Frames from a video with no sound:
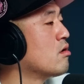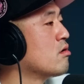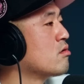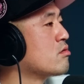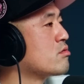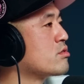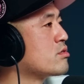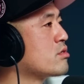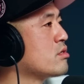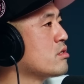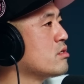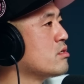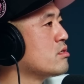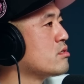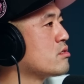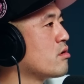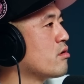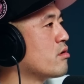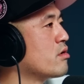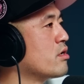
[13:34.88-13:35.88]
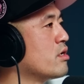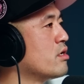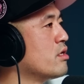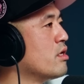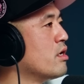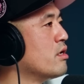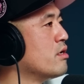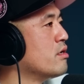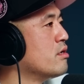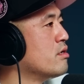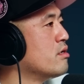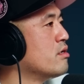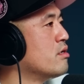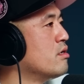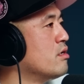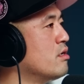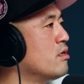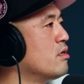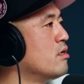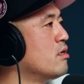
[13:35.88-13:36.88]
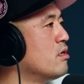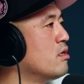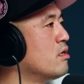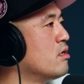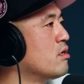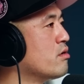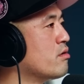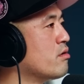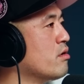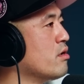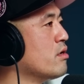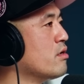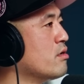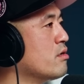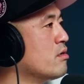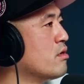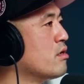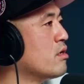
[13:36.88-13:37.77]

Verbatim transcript: Oh shit! Sorry to hear that. All right,